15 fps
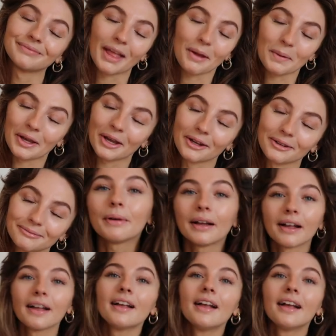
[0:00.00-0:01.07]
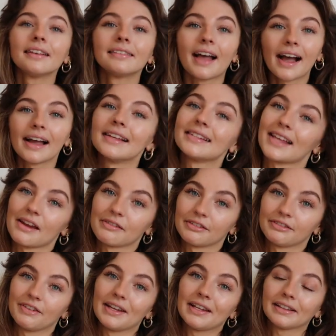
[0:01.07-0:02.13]
There we go. But that is
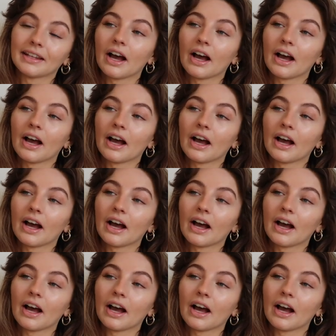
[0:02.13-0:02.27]
everything